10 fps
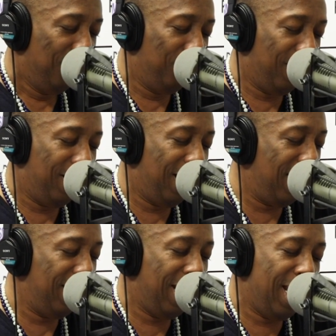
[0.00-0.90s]
But,
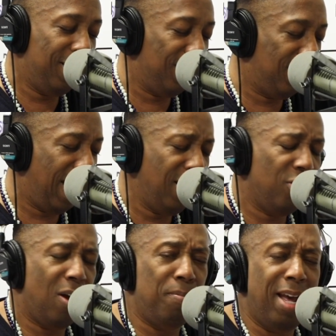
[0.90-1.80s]
honey, they just, they
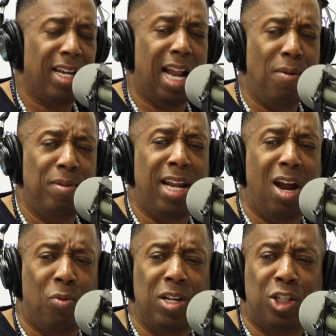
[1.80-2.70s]
doing Meghan. I mean, they
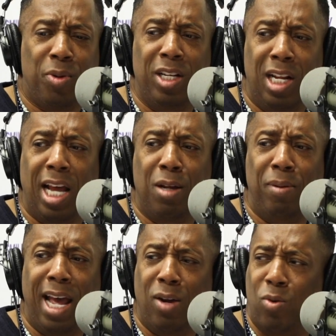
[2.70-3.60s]
are really treating her like a
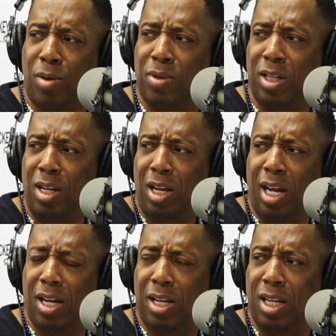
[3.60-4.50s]
black woman.
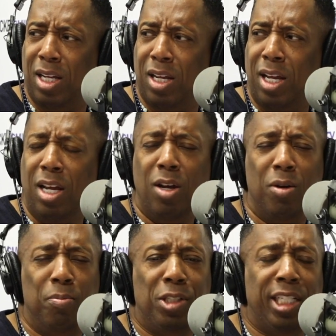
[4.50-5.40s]
She is a black
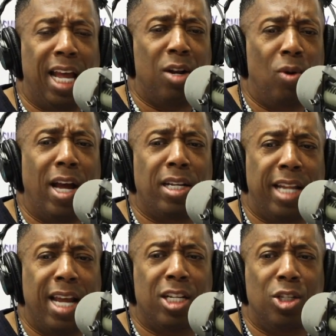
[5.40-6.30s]
woman. But she got a white
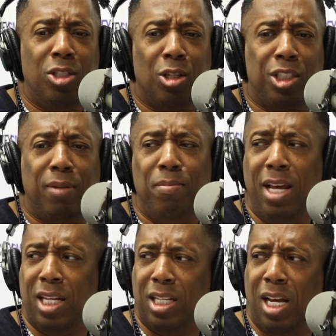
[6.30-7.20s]
daddy, too, so she
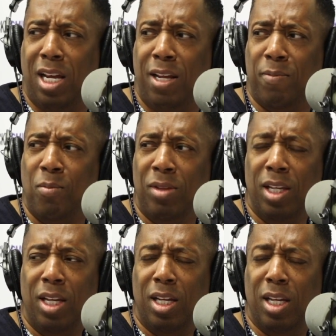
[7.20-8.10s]
mixed, huh?
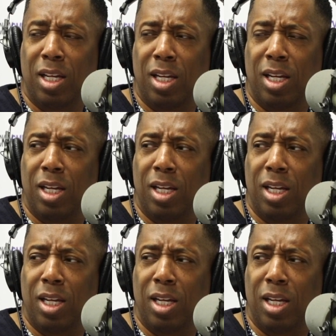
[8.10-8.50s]
Mm.